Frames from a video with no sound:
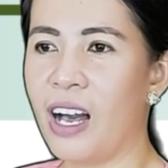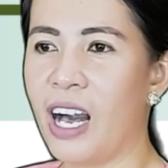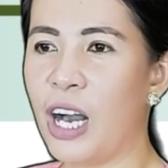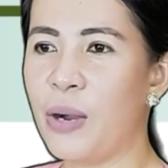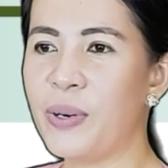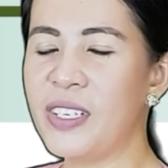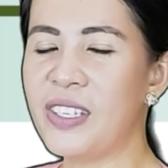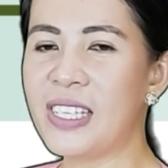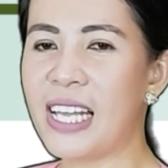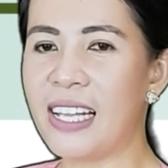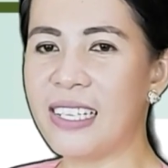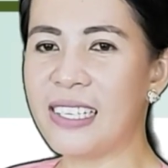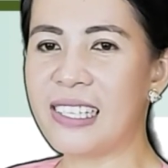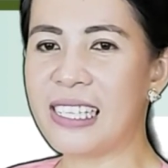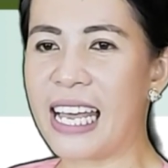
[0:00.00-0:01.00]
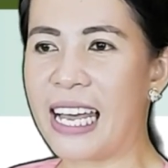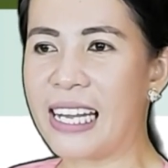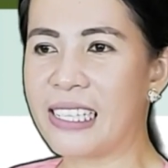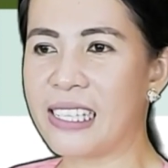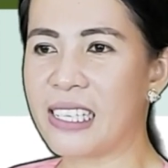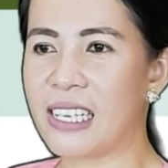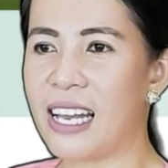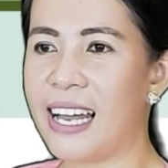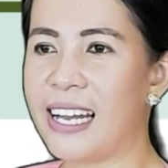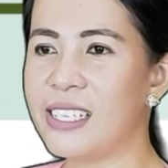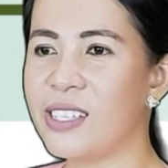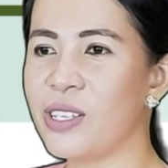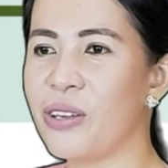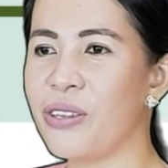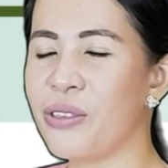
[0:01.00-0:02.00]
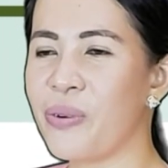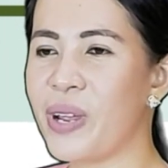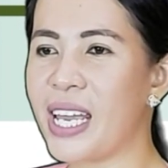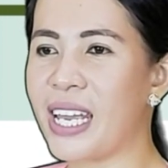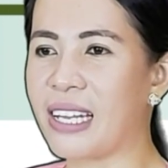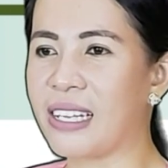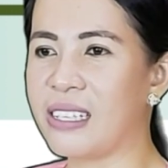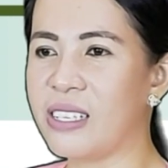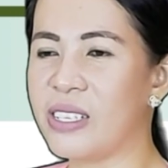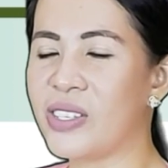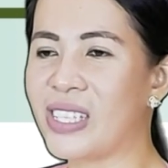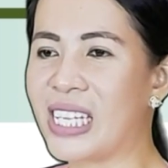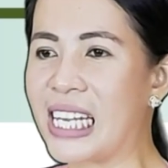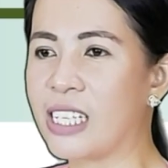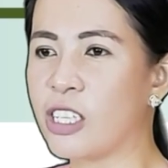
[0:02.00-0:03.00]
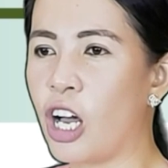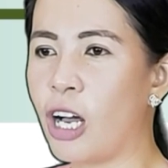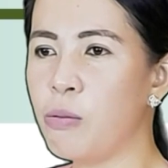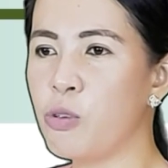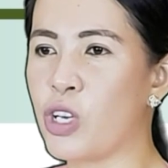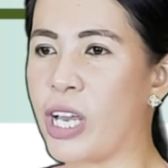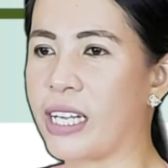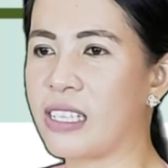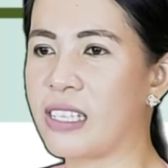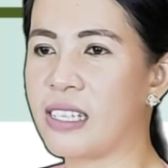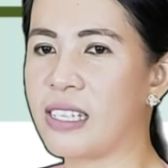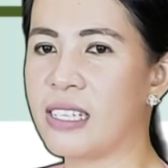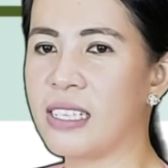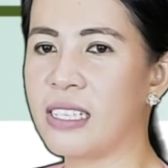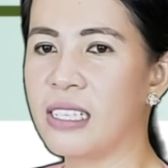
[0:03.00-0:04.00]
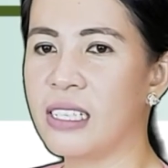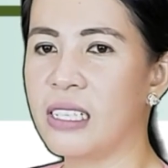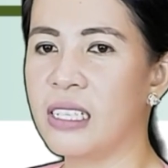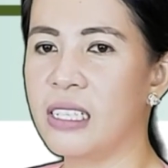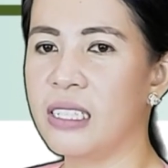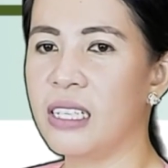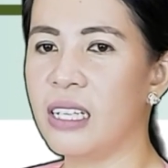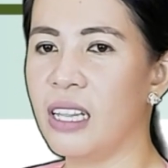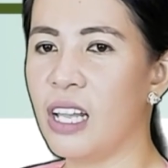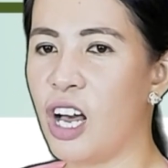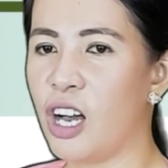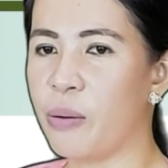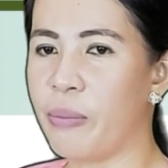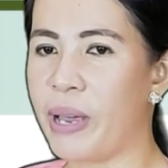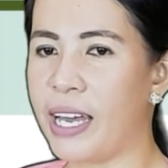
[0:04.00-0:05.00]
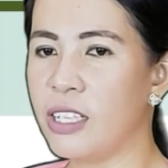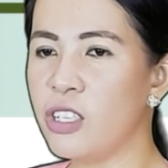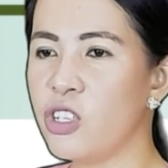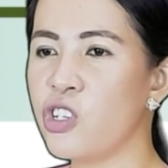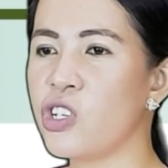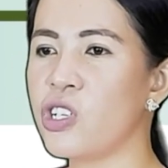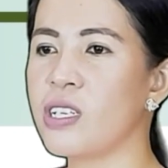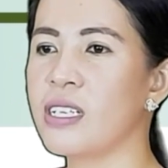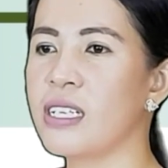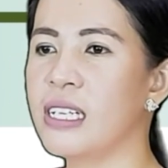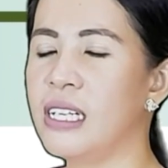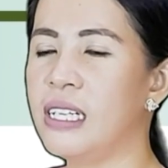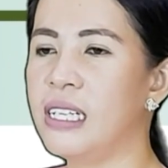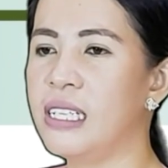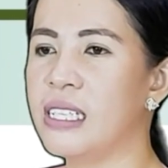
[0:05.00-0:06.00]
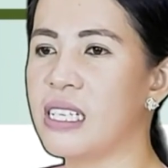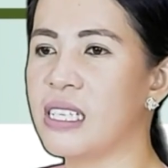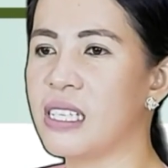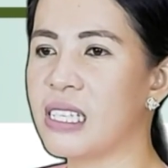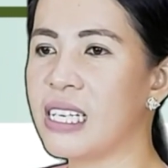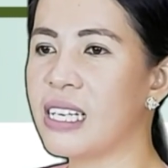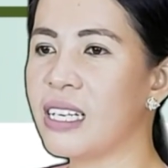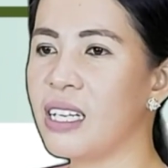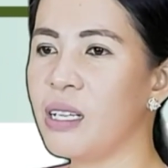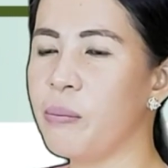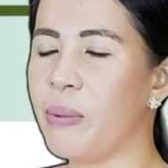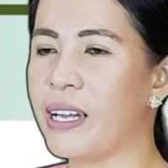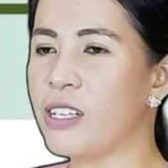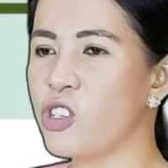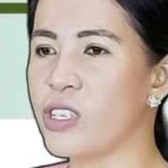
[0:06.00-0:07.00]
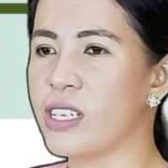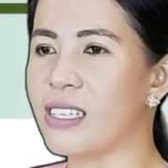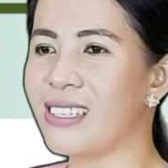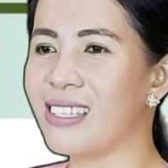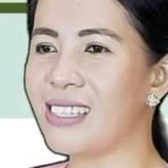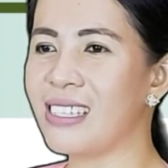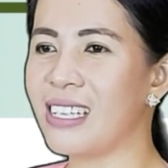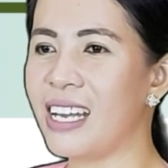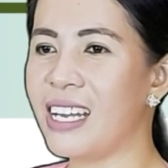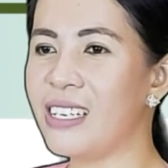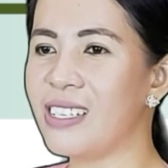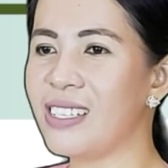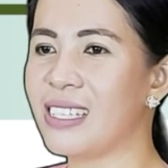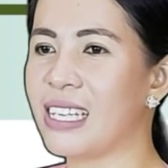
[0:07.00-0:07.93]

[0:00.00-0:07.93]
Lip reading: Our sala set has 3 distinct objects: the long bench, the single benches, and the